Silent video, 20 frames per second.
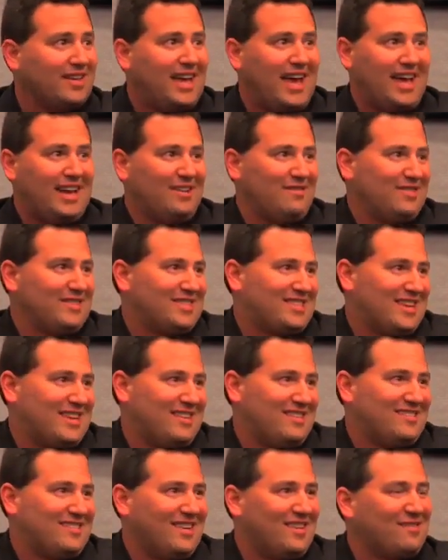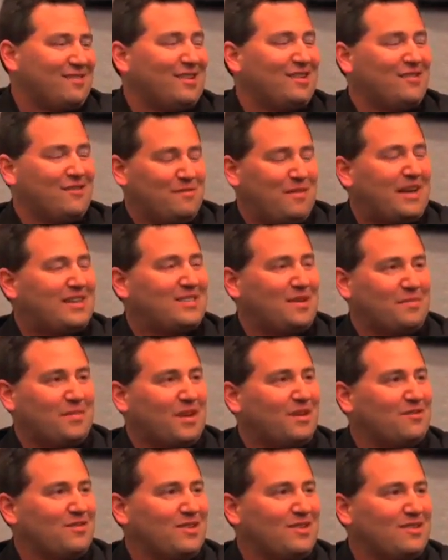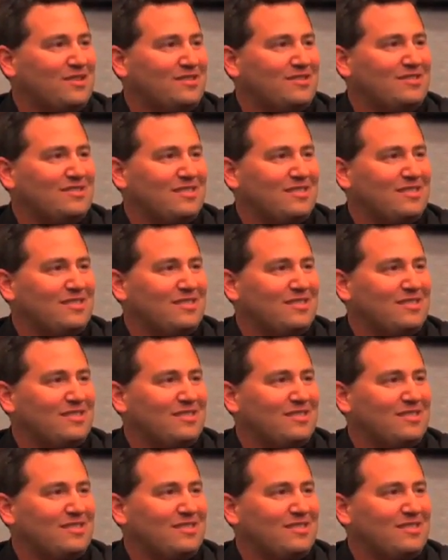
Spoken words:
And it was a winner of Make Something Unreal